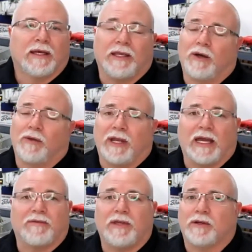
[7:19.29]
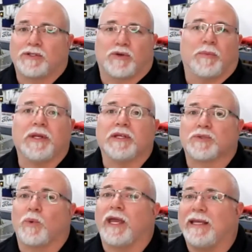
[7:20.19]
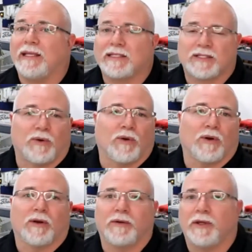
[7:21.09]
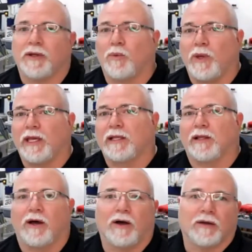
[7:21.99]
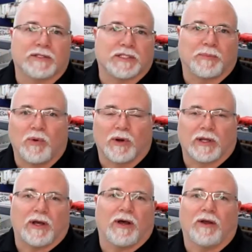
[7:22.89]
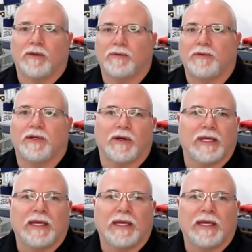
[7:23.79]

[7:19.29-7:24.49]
you know, that have either tremendous waits or, you know, week long support call, you know.